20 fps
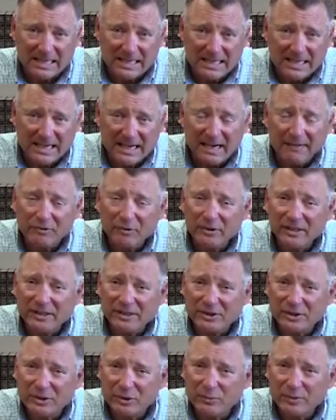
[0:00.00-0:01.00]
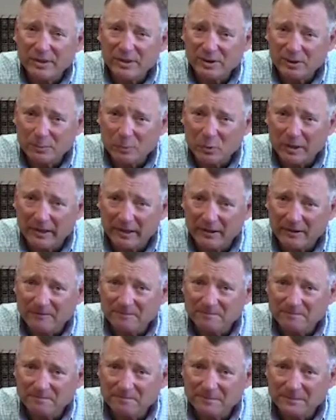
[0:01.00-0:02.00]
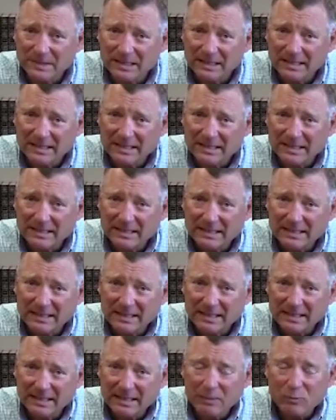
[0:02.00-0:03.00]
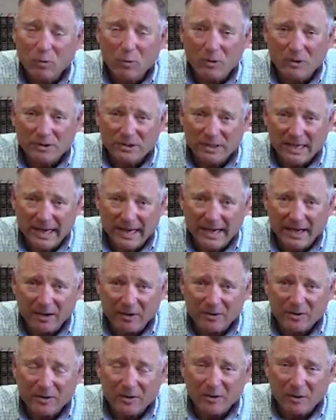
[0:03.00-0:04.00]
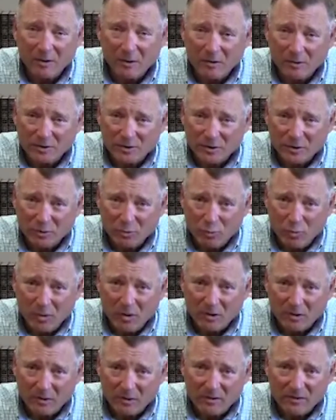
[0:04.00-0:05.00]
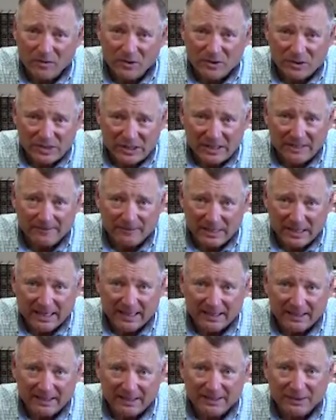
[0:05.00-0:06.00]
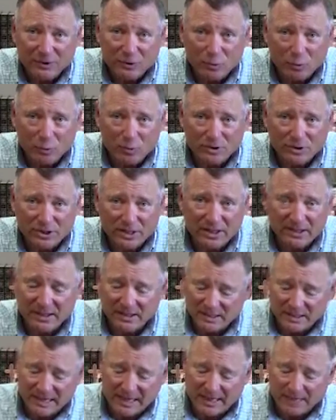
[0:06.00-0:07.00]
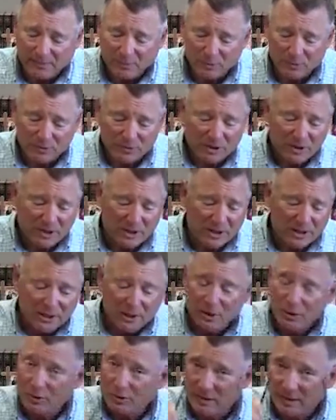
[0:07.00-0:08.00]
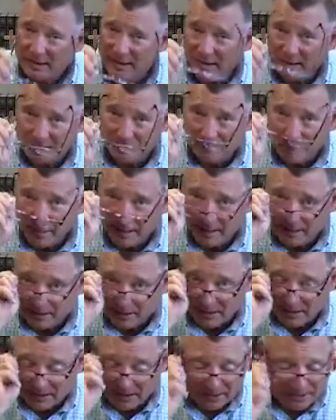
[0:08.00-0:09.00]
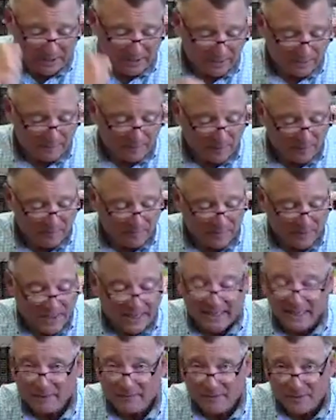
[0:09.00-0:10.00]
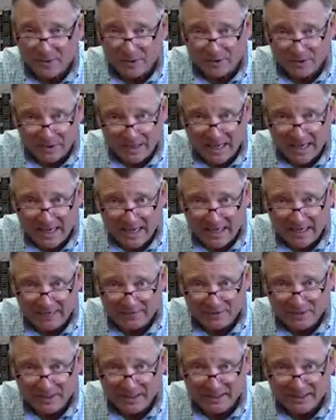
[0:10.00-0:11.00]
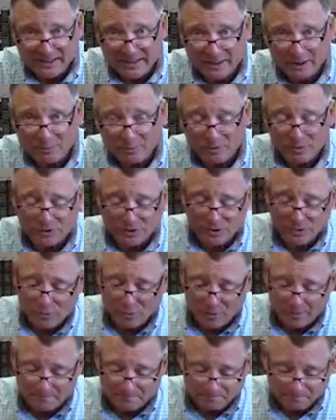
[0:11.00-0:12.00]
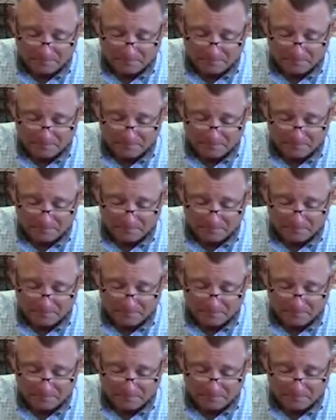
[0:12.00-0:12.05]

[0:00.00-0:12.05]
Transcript: After he is through with his prayer, he walks out onto the water on the Sea of Galilee towards the disciples who are in the midst of fighting for their lives in a terrible storm.